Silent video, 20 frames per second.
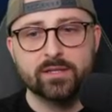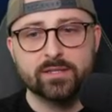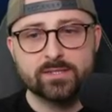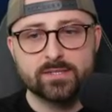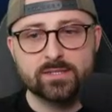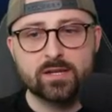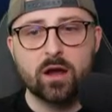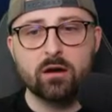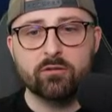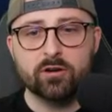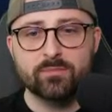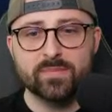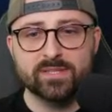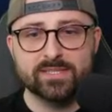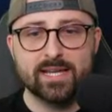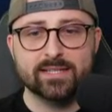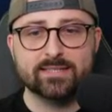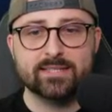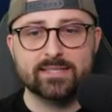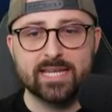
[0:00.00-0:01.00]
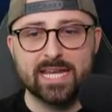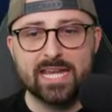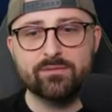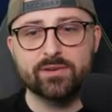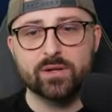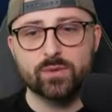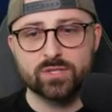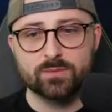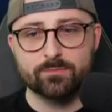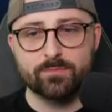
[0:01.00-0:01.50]
Sar and Mateta to
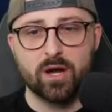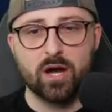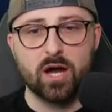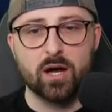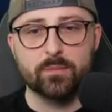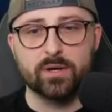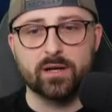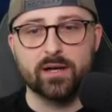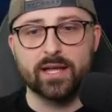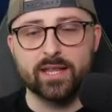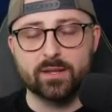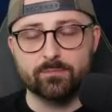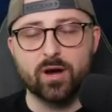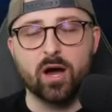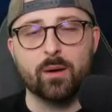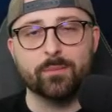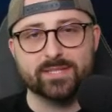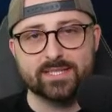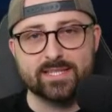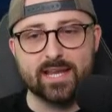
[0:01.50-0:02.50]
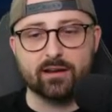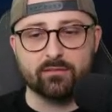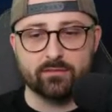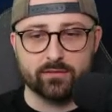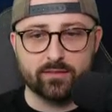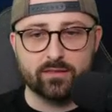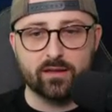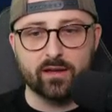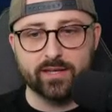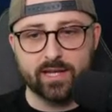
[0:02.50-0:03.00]
even Nilsson Palmer, and then Palmer to
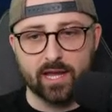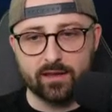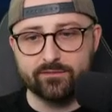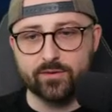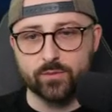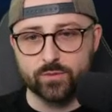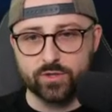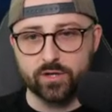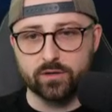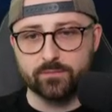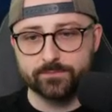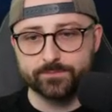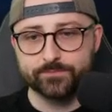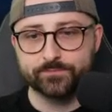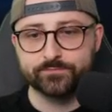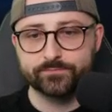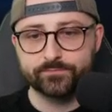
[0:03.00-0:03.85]
Saka in 38 feels good.